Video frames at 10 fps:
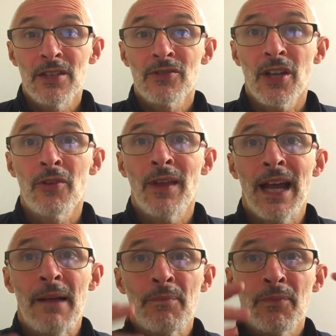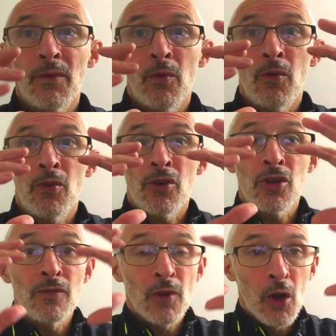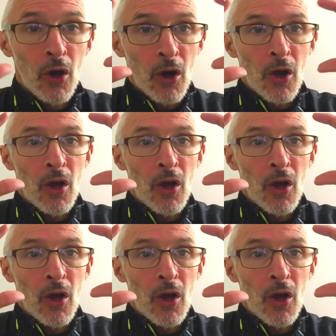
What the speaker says: so that you've got